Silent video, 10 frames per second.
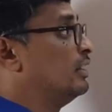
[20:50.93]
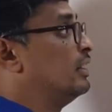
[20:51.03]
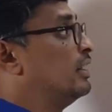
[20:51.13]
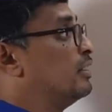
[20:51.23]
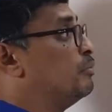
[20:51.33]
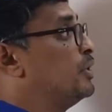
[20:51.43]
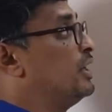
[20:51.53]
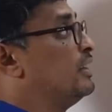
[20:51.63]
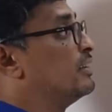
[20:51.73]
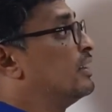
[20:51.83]
and
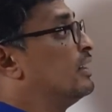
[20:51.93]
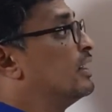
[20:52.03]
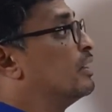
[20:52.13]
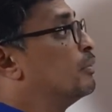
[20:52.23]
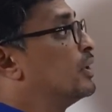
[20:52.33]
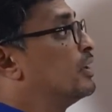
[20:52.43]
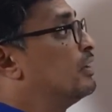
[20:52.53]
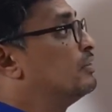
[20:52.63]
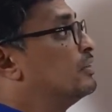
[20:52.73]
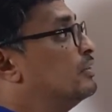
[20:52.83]
B is an element
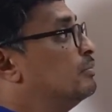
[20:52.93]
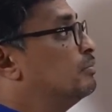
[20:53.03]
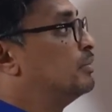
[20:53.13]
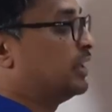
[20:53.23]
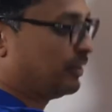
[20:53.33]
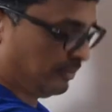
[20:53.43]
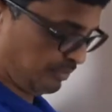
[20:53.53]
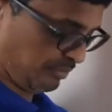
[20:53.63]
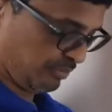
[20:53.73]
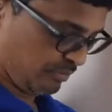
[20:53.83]
of B.
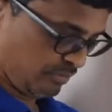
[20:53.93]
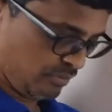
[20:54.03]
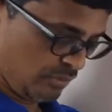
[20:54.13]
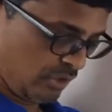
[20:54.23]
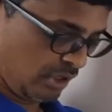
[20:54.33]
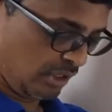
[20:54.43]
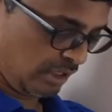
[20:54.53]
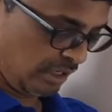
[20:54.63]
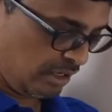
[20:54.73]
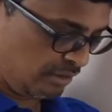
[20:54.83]

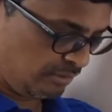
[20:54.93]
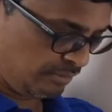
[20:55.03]
Clear?